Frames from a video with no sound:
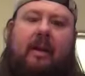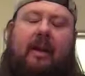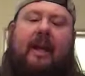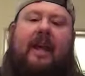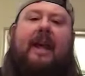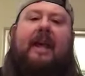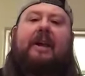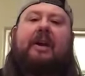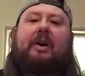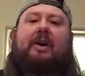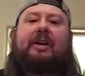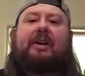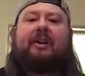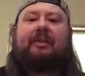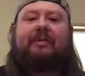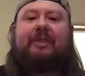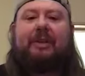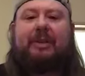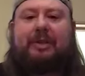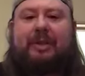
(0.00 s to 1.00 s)
Hey, Arc
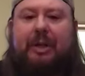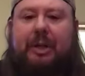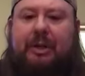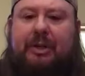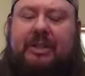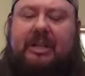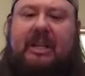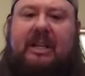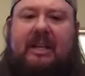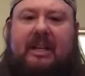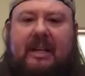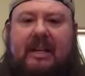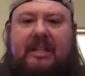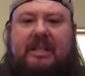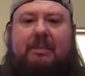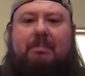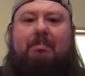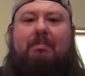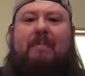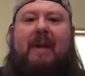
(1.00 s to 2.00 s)
of New Jersey,
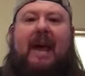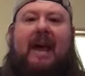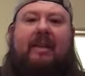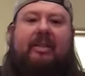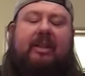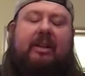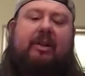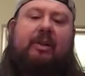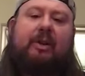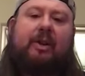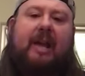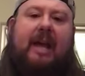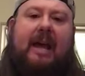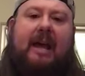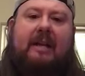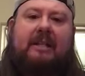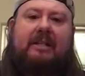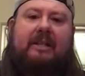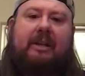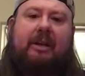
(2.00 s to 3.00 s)
it's Matthew
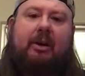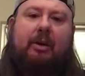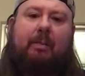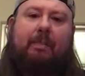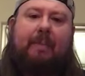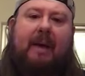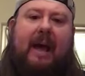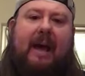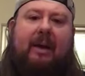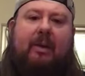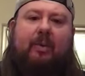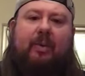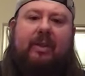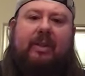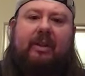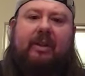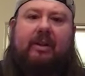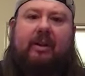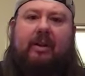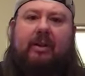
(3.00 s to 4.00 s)
Locascio back with
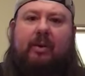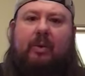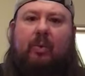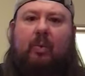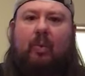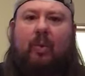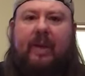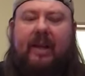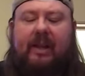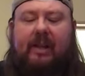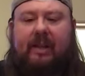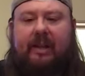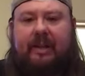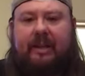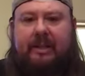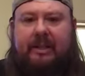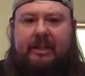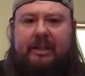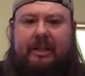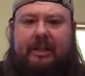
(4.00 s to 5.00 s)
another weekly
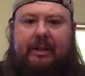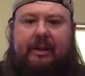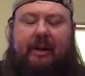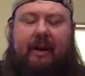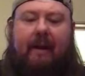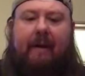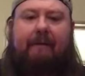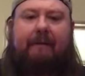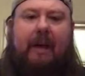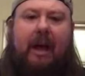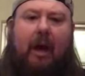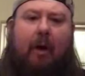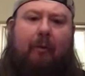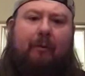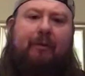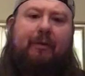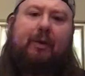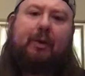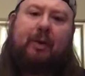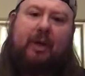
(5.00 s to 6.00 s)
edition of
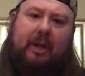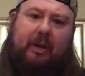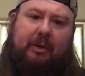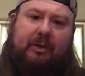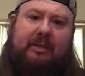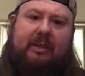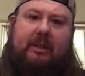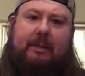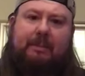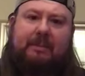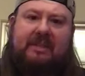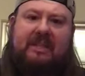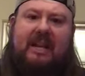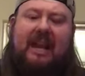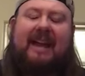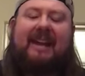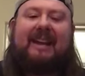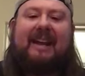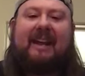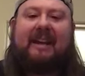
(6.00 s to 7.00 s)
helpful health tips
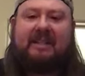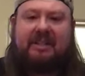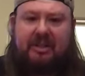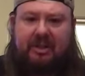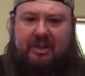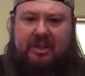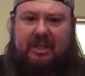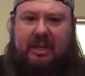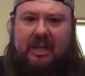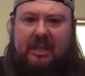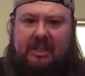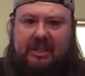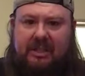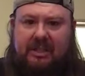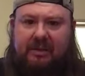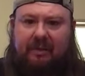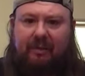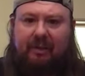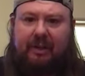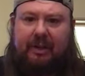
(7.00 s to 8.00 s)
and
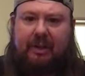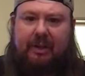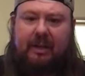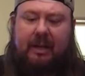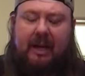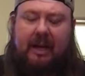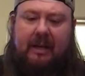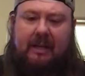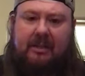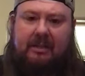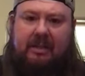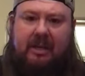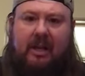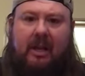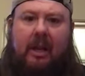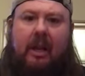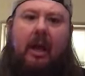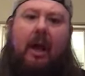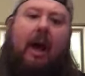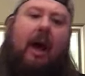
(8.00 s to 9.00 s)
exercises for you guys.
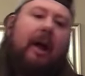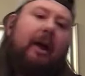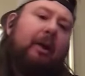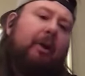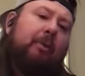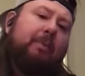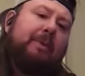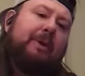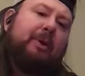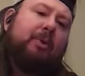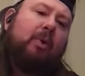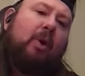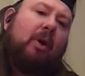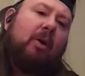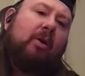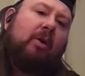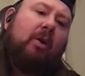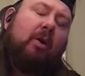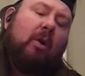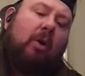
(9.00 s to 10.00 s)
I hope you
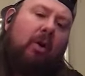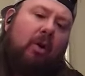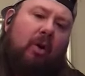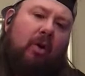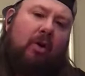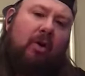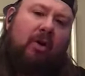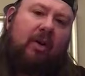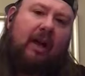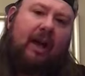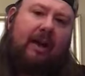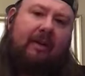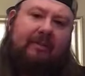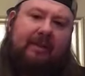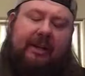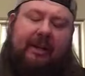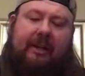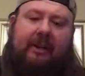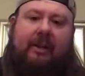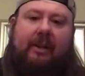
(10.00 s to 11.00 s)
are all
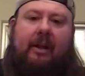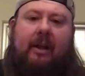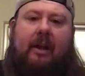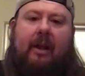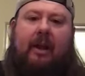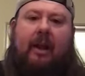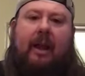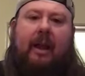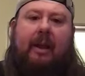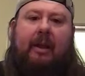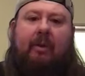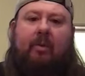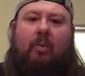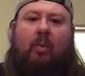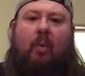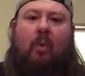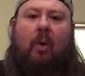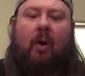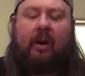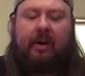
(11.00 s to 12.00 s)
having a
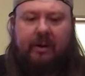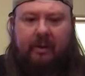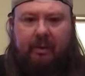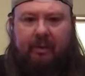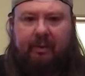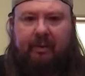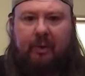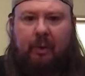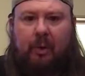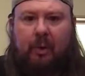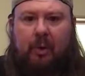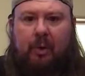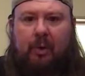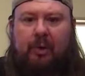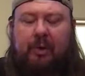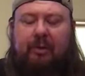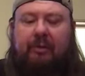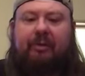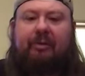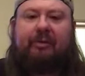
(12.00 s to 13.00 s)

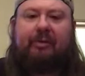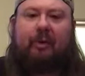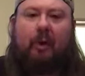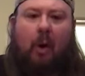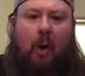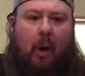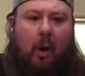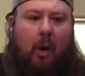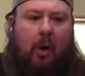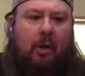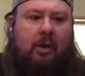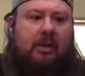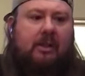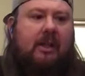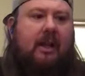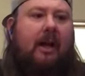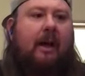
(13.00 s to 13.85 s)
wonderful fall.